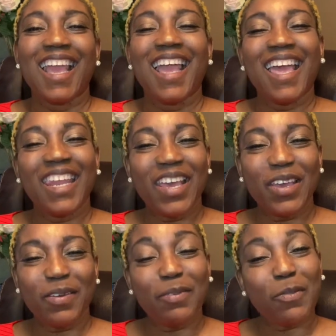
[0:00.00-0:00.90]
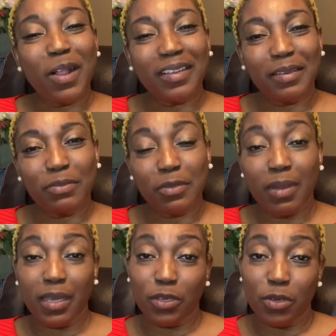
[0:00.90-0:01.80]
Hello and welcome to
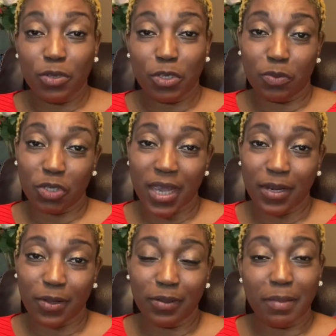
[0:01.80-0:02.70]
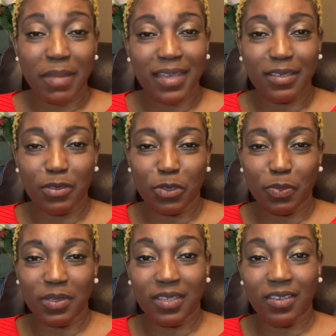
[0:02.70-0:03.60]
my YouTube channel, Ameze
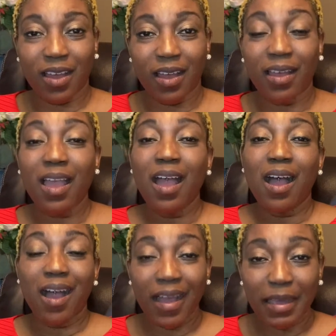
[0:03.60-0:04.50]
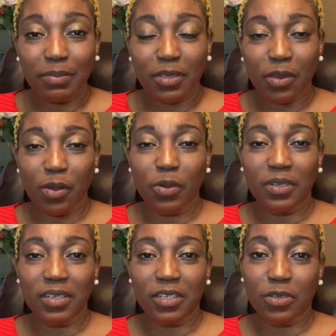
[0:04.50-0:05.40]
Superstar. I am so
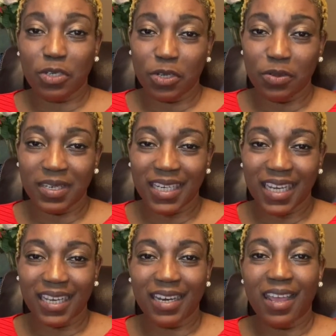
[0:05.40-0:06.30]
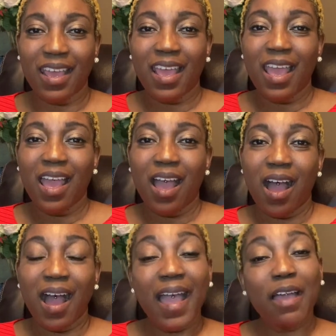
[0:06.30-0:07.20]
honored you tuned in.
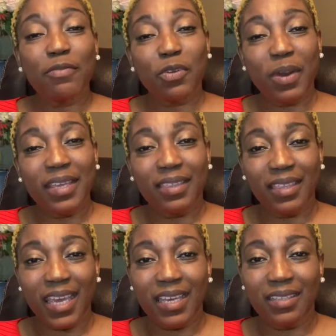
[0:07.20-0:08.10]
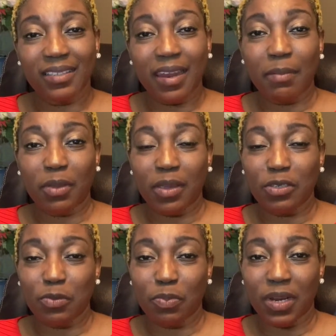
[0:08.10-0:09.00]
I have great things that I'm going
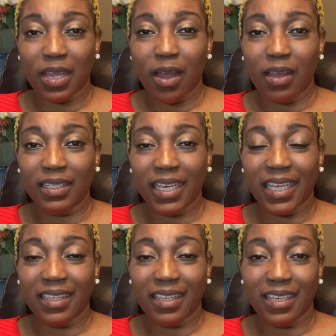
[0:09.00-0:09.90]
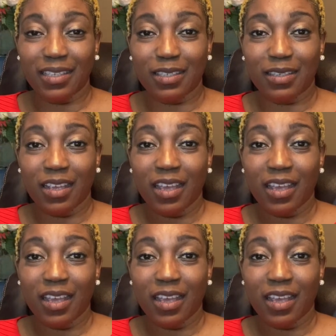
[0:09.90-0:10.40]
to bring on in this